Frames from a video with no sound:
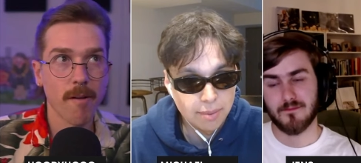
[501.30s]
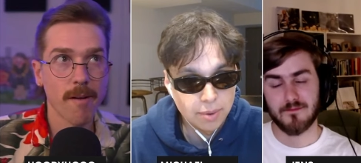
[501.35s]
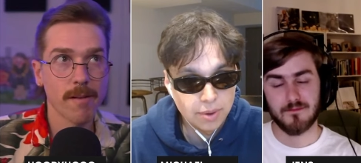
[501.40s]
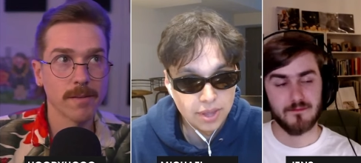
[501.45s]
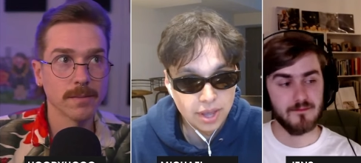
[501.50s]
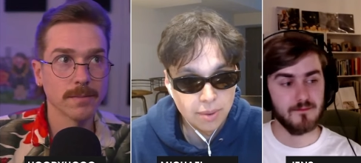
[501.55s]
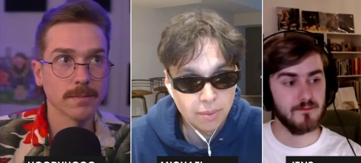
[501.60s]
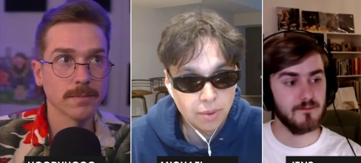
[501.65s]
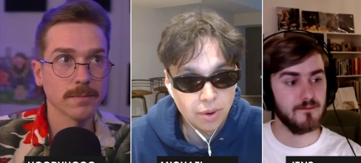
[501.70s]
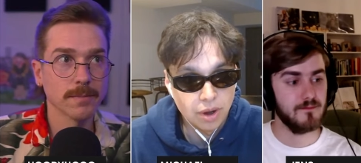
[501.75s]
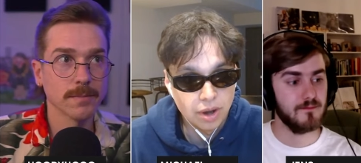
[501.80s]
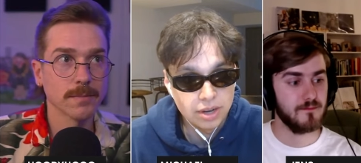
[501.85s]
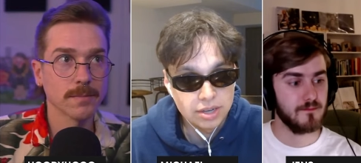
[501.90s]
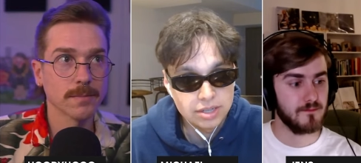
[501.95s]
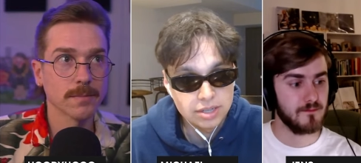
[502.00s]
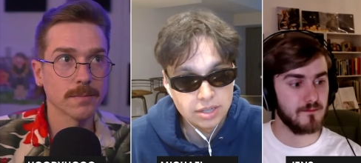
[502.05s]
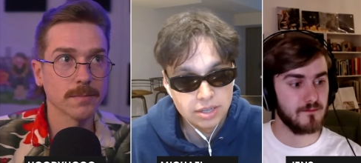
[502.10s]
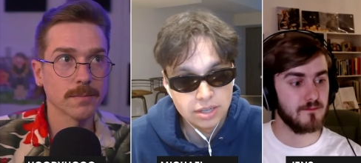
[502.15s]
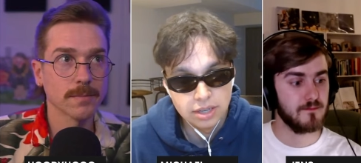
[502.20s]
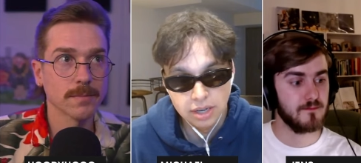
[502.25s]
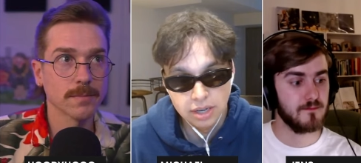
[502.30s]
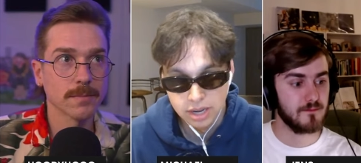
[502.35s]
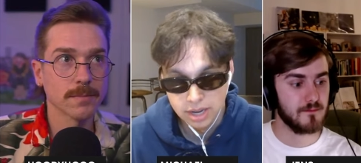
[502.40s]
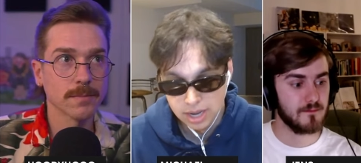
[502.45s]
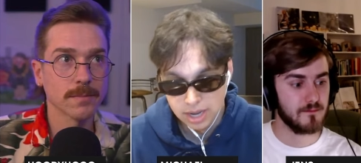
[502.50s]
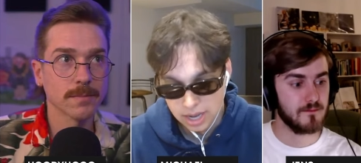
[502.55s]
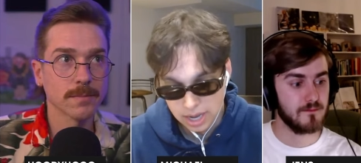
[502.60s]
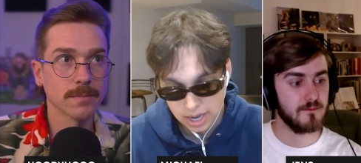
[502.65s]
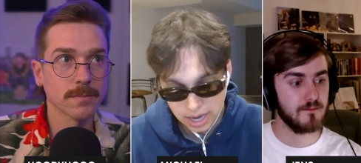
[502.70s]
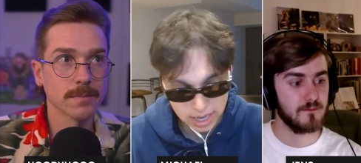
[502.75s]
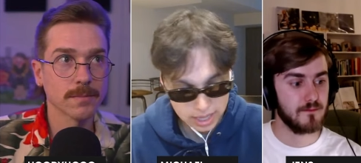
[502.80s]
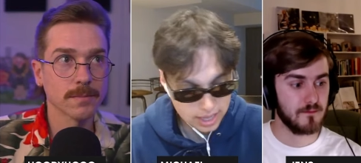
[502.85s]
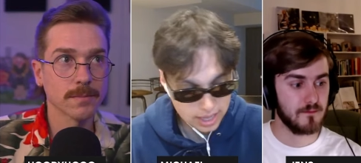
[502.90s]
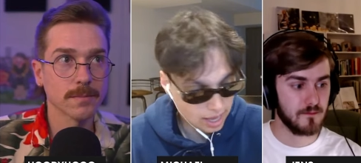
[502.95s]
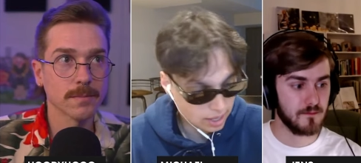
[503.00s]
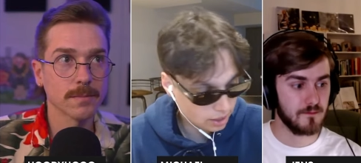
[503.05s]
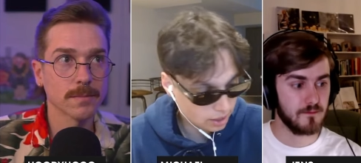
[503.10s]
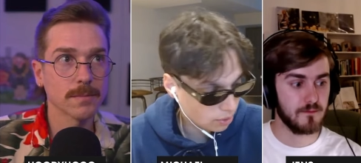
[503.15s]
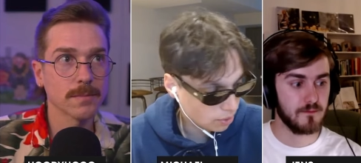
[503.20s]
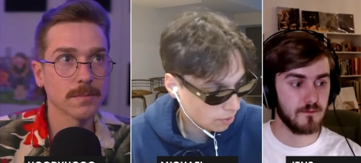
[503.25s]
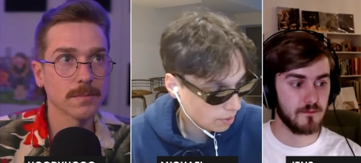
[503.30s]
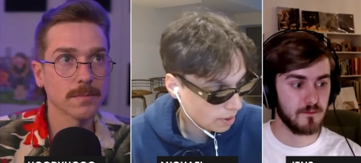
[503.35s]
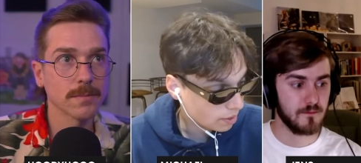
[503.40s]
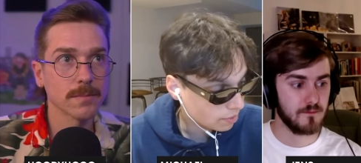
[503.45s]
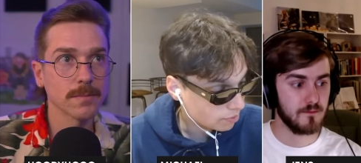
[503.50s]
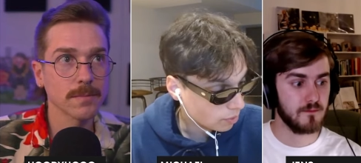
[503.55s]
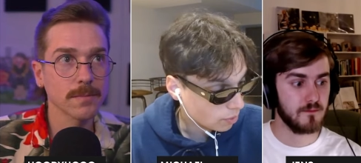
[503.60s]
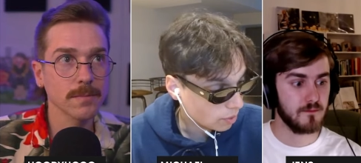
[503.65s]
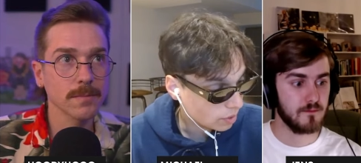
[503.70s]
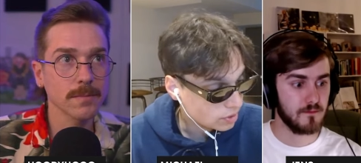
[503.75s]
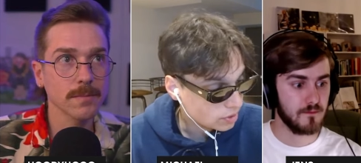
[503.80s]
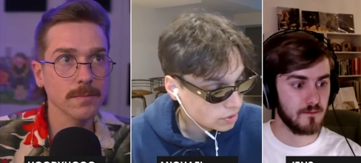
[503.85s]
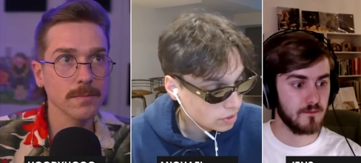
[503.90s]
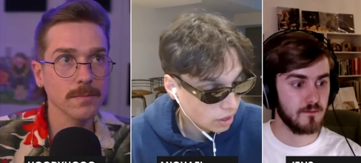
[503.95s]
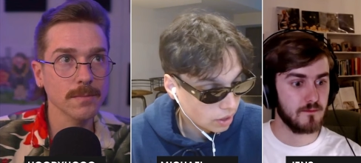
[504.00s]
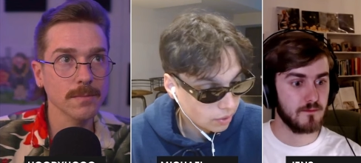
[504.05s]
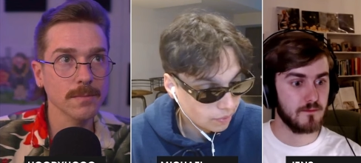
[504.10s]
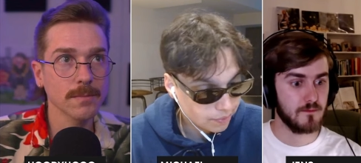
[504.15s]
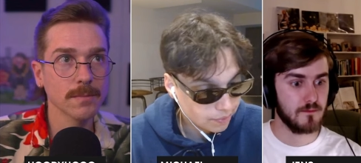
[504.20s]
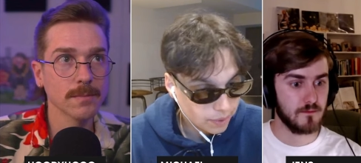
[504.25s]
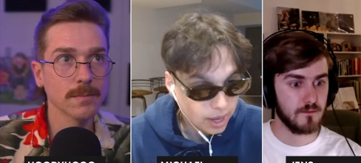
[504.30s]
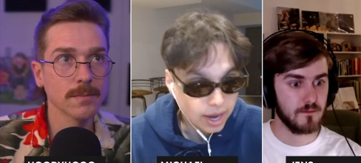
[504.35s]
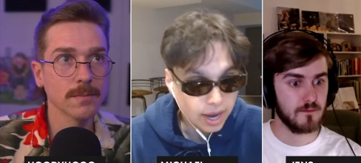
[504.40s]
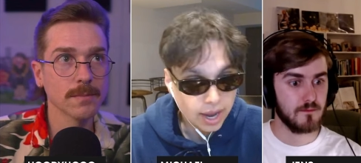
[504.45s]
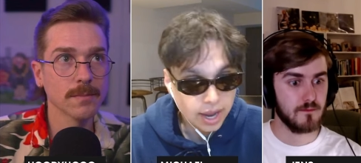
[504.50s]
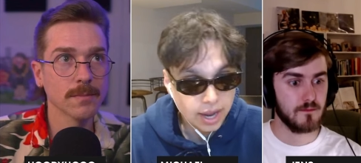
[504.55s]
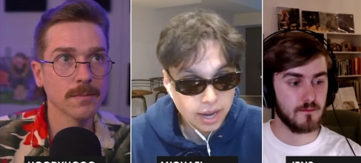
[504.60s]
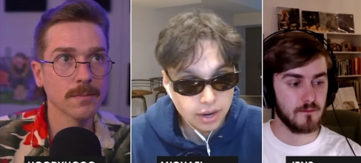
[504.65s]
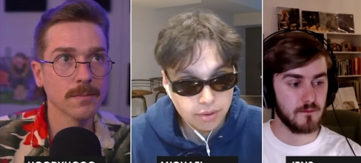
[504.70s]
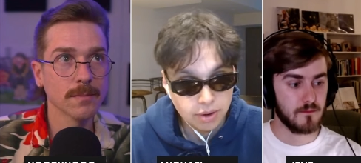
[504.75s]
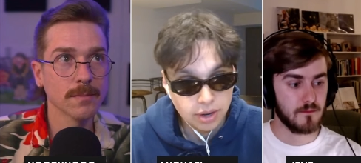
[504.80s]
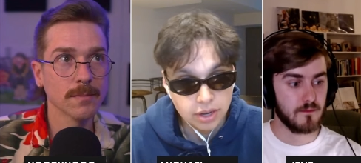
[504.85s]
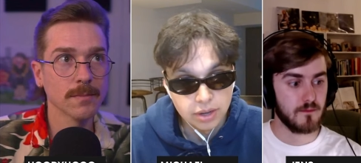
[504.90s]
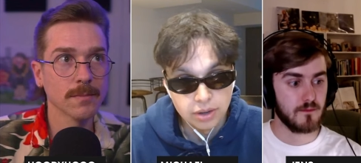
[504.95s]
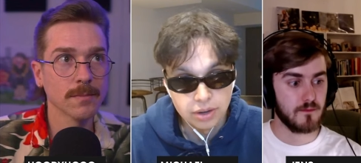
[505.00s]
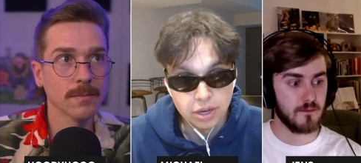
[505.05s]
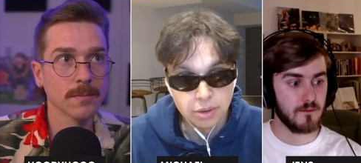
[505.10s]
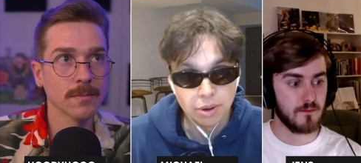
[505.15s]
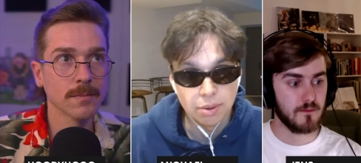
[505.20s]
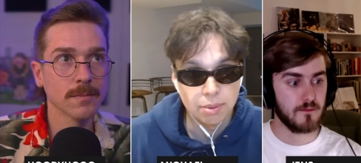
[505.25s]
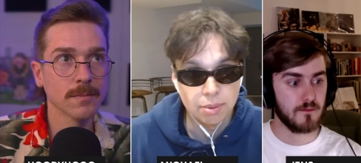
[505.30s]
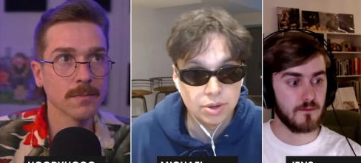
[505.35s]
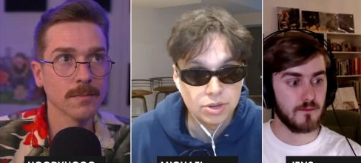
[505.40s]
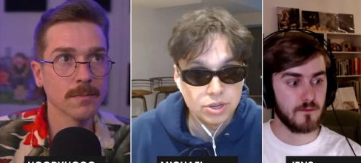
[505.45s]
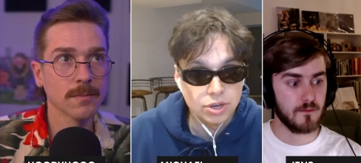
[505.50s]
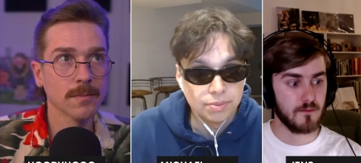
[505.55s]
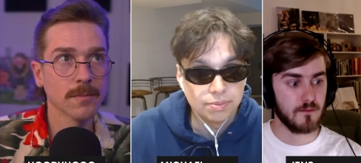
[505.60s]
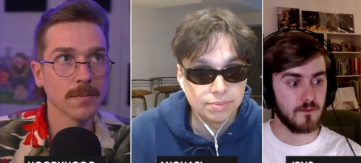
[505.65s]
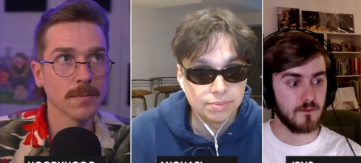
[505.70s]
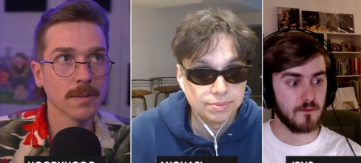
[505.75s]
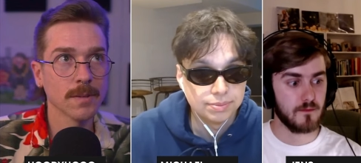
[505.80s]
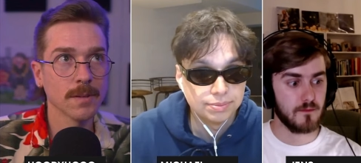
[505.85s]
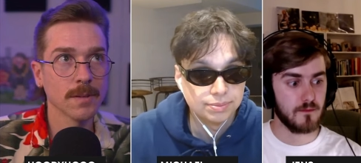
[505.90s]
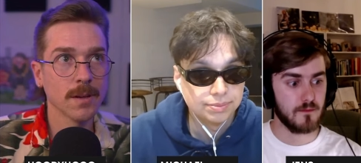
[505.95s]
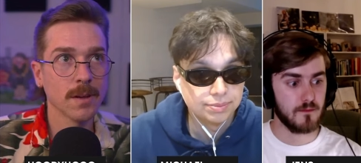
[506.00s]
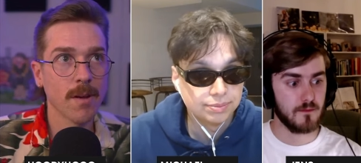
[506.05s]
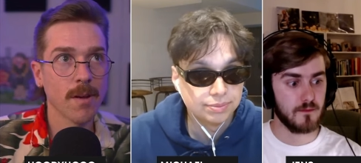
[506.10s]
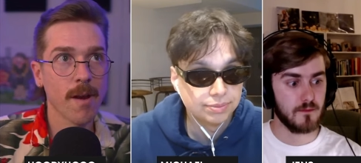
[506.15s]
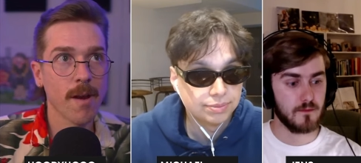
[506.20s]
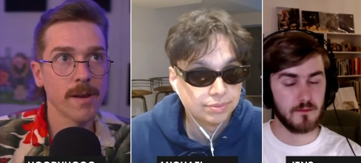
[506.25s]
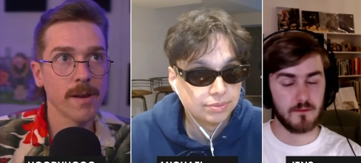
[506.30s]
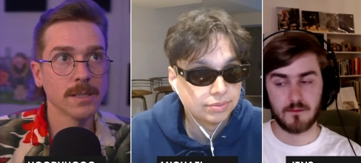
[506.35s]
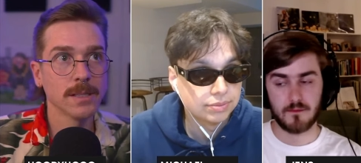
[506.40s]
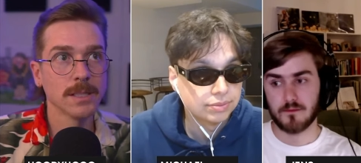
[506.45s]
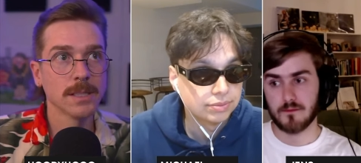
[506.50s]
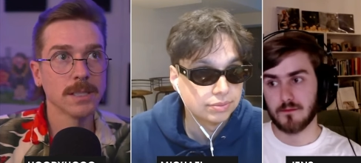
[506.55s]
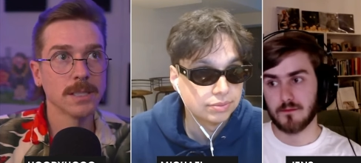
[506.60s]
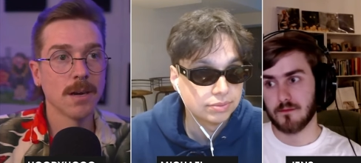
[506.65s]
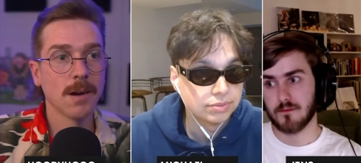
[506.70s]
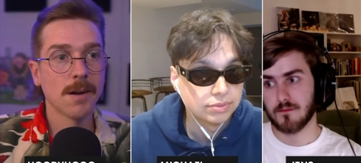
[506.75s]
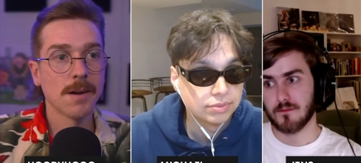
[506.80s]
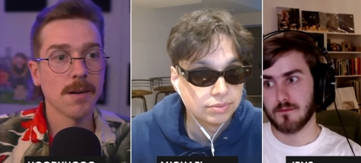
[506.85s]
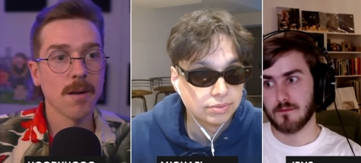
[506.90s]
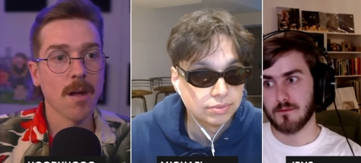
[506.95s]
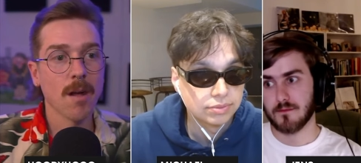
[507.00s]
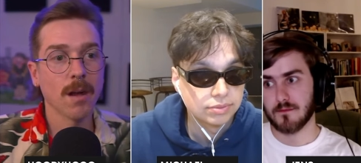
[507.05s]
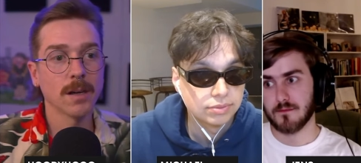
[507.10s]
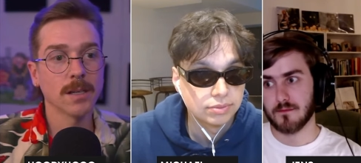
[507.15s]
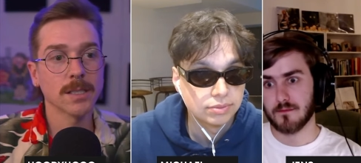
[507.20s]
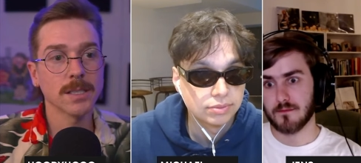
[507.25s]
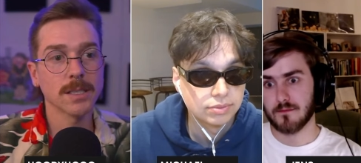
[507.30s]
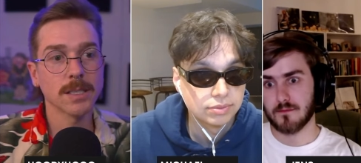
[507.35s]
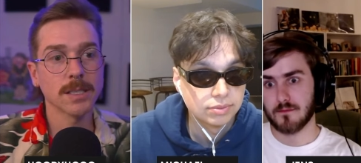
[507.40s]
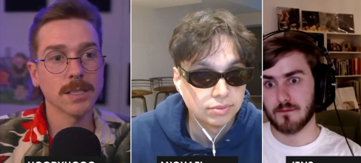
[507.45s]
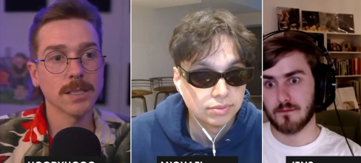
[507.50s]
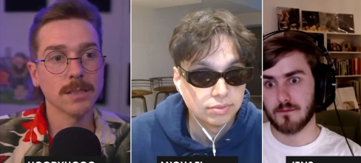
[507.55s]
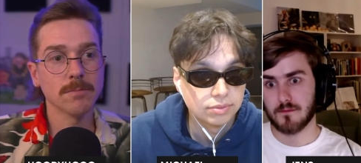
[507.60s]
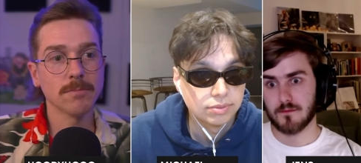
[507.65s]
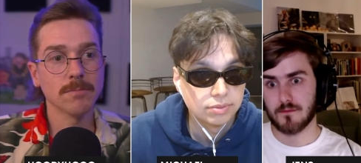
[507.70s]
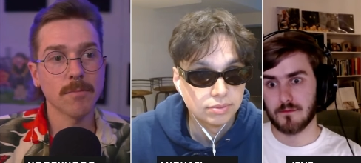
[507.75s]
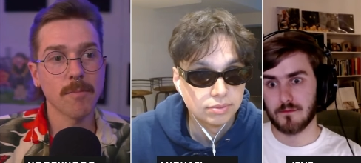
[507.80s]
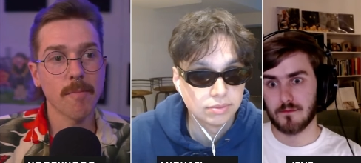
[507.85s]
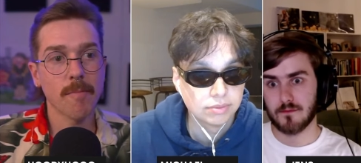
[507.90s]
Speaker 1: up where they were is in in that lower round four. So I, I agree. Hootie, what about you?
Speaker 2: Um,